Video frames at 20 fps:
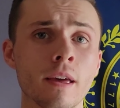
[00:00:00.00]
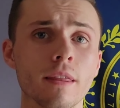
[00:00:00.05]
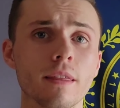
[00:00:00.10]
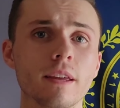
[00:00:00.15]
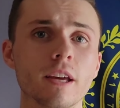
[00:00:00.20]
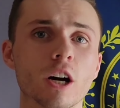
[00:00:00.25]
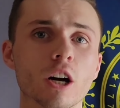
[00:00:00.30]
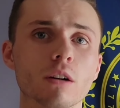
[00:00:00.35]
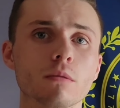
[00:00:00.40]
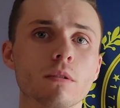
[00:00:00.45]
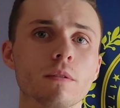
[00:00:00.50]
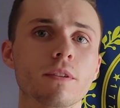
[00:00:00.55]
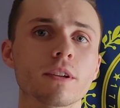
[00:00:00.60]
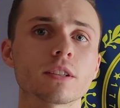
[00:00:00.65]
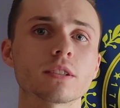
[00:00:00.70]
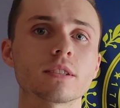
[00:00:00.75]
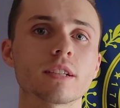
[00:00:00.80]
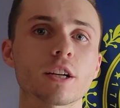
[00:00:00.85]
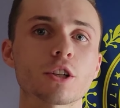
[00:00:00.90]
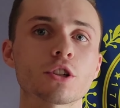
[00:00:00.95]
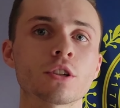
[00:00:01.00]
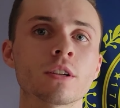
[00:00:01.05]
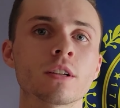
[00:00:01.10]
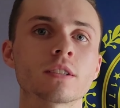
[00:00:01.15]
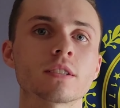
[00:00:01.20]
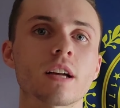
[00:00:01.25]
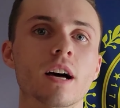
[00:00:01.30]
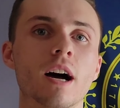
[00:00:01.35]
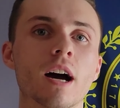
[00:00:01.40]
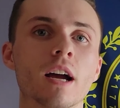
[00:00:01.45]
The outcome of this section
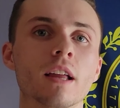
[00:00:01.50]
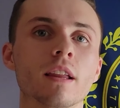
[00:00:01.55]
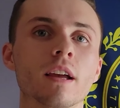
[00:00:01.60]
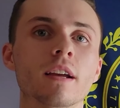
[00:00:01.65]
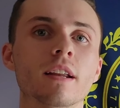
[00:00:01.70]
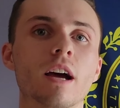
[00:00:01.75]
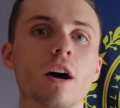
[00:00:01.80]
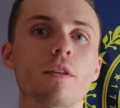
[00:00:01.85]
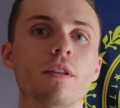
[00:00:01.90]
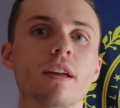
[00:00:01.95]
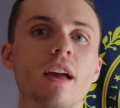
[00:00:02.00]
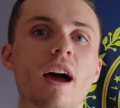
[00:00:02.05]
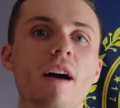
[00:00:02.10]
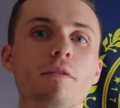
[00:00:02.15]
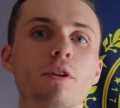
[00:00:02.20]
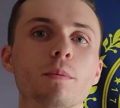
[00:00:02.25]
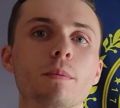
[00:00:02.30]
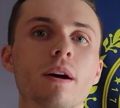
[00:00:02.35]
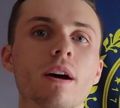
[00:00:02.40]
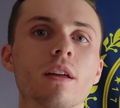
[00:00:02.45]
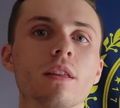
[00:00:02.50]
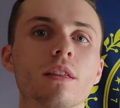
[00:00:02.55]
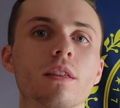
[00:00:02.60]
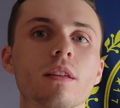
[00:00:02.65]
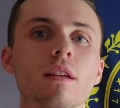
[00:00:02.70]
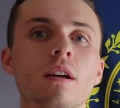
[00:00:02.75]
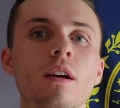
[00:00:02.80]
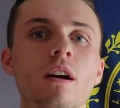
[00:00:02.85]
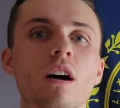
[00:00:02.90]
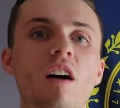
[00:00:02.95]
is to highlight how the aftermath
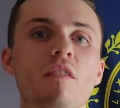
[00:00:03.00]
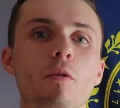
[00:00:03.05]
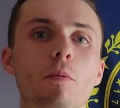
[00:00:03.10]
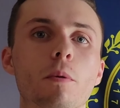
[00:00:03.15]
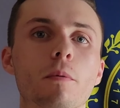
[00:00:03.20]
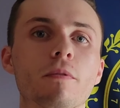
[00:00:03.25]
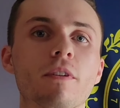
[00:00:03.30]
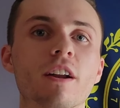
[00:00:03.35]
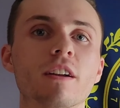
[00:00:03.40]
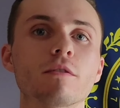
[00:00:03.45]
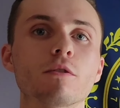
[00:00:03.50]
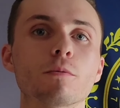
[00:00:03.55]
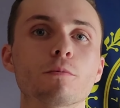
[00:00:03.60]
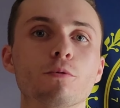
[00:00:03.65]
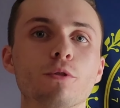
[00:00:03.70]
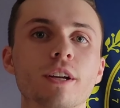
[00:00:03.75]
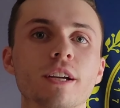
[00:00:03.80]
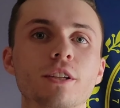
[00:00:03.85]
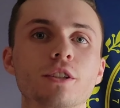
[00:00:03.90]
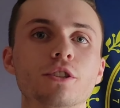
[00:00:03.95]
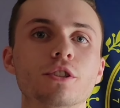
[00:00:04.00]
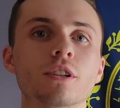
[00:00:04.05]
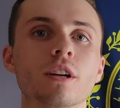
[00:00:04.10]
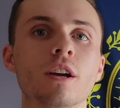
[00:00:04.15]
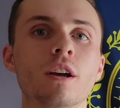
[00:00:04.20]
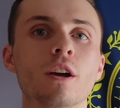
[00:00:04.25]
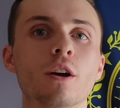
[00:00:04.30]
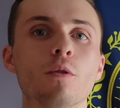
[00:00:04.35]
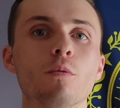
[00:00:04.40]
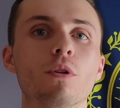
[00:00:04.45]
of a preventable breach
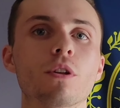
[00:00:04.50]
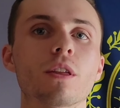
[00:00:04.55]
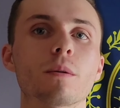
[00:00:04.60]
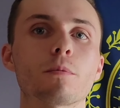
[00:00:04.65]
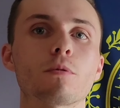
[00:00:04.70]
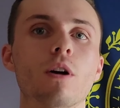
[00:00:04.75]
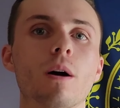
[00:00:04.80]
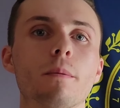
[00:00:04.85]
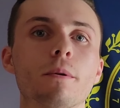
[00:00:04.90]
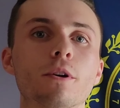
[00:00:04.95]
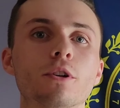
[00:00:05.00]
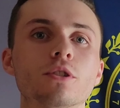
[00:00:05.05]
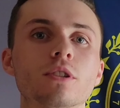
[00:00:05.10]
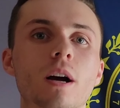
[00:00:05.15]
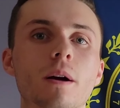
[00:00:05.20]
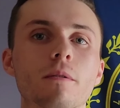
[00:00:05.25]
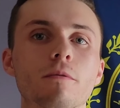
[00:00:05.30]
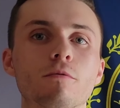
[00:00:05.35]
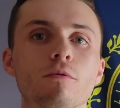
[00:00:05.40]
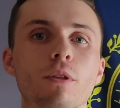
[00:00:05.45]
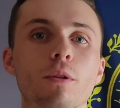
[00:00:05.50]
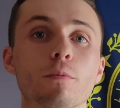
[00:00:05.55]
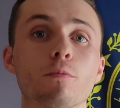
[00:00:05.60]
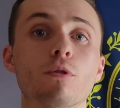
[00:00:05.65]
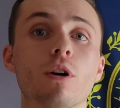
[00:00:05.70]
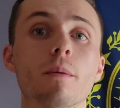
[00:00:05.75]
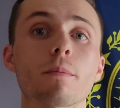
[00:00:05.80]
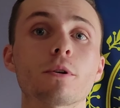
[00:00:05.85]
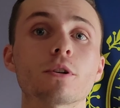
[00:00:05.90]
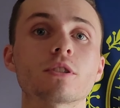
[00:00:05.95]
with a proper
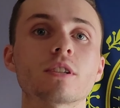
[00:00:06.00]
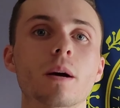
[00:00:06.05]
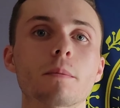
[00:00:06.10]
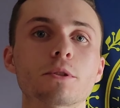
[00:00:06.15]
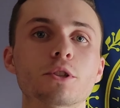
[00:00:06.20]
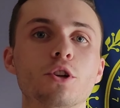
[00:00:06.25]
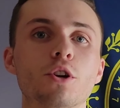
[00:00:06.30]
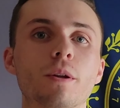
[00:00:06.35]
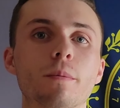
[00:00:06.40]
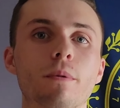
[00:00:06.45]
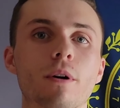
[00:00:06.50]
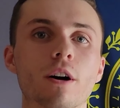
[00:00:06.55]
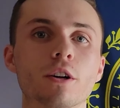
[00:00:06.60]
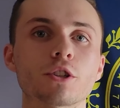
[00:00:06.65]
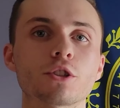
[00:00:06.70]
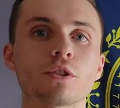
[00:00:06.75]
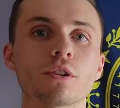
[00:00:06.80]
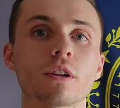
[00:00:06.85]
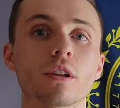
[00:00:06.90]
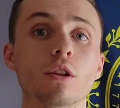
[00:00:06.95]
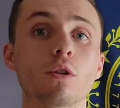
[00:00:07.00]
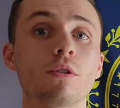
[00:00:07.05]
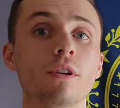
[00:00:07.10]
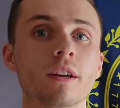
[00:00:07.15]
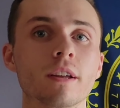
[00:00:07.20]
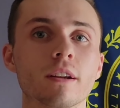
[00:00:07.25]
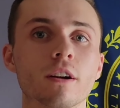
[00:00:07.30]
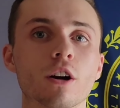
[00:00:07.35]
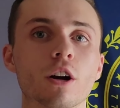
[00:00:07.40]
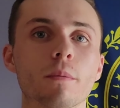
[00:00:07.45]
cybersecurity posture,
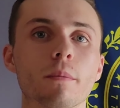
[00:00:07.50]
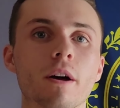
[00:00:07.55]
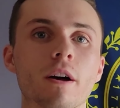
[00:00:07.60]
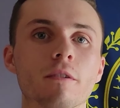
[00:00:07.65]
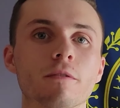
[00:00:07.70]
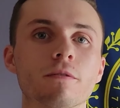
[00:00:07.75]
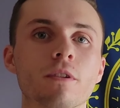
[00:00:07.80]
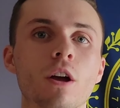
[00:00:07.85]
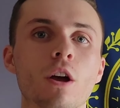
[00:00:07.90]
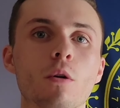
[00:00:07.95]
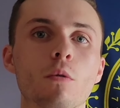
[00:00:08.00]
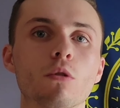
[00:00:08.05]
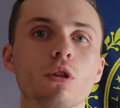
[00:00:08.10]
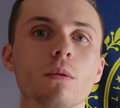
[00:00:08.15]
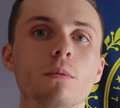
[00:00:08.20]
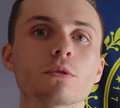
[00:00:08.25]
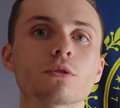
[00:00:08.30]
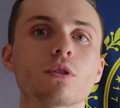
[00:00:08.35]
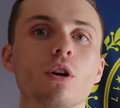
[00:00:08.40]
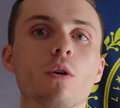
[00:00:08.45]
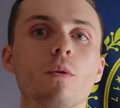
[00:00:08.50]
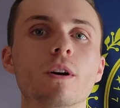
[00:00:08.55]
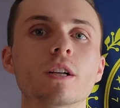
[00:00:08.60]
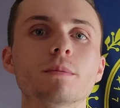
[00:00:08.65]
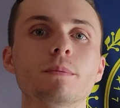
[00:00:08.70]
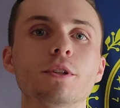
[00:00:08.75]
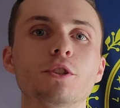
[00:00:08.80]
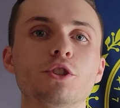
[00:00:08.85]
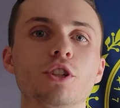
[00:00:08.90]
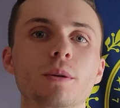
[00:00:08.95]
including an RMF, will almost always
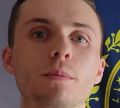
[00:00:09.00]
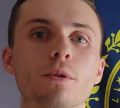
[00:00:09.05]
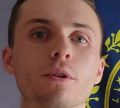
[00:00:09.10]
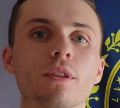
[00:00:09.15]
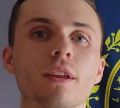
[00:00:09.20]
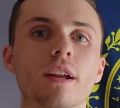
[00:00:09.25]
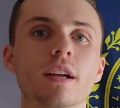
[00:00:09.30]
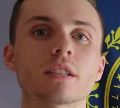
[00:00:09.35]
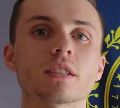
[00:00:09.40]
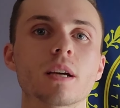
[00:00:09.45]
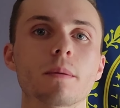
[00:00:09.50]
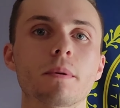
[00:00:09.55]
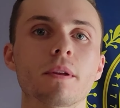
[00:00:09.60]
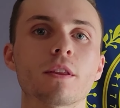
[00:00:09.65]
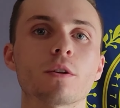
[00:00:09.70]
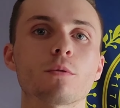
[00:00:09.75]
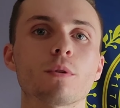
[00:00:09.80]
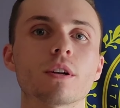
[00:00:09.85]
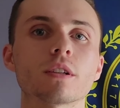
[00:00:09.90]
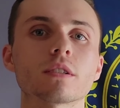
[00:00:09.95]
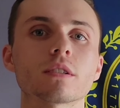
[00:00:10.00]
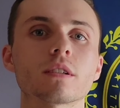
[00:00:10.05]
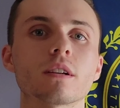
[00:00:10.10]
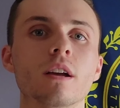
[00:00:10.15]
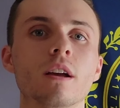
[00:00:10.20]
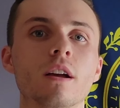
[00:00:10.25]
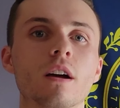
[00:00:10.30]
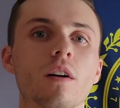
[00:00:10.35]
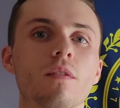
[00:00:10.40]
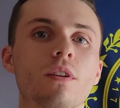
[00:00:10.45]
be cheaper than accepting the risk
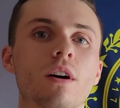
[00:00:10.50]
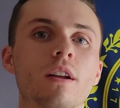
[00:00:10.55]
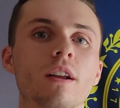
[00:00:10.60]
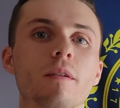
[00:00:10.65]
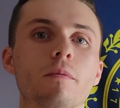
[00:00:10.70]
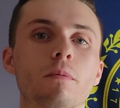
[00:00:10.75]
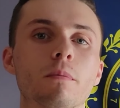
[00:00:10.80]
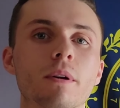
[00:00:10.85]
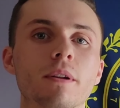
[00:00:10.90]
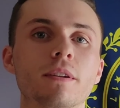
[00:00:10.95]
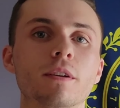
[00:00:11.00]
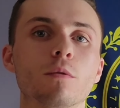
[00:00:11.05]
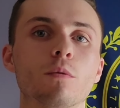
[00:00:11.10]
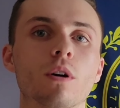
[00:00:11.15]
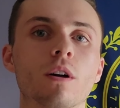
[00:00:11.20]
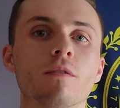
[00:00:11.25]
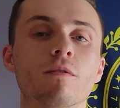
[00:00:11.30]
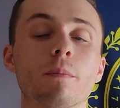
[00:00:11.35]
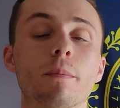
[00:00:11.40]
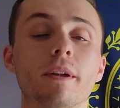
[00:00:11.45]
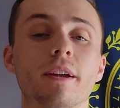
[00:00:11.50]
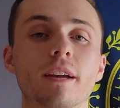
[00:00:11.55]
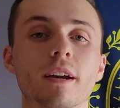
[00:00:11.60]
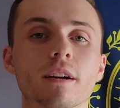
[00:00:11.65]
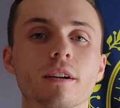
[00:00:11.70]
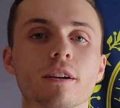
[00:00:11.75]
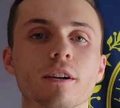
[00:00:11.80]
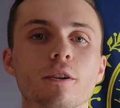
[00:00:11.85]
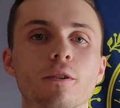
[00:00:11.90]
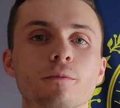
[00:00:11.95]
of not implementing one from the
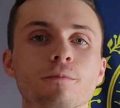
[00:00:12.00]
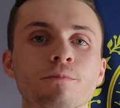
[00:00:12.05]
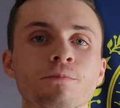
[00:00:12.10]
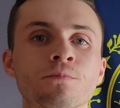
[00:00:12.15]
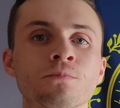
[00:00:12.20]
get-go.